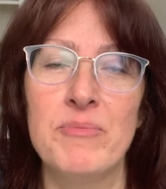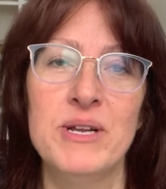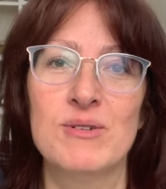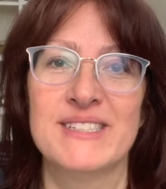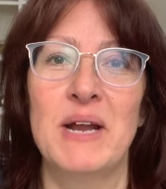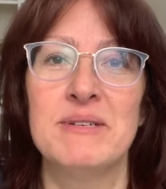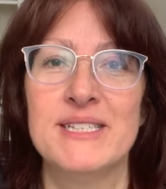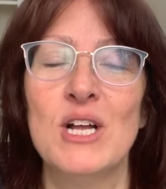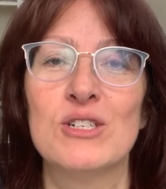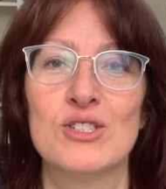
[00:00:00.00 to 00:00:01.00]
because there
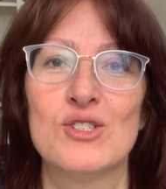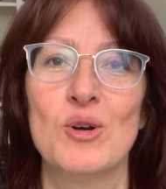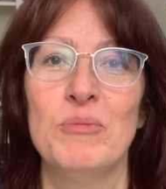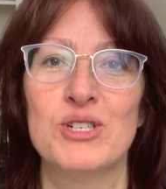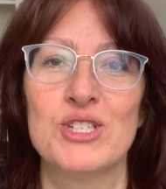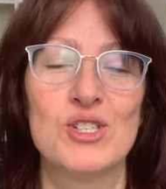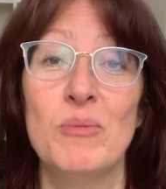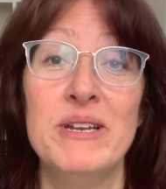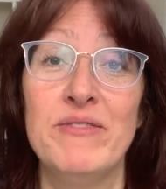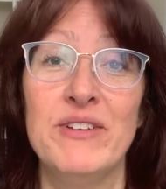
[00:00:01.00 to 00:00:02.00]
is not so much,
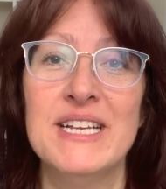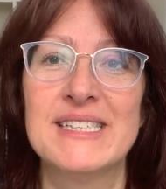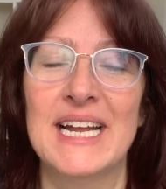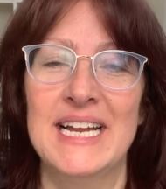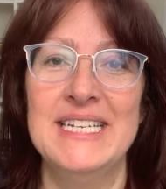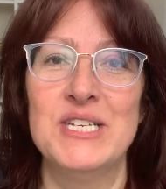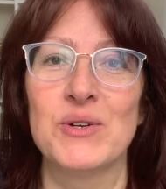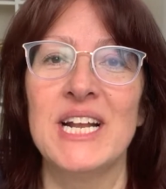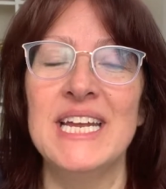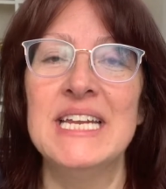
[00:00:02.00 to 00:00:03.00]
so many things that I need to
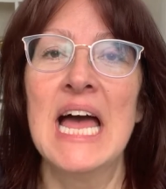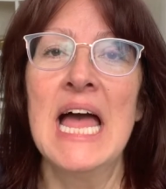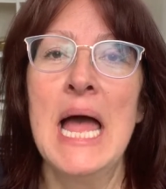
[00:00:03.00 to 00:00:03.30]
clean.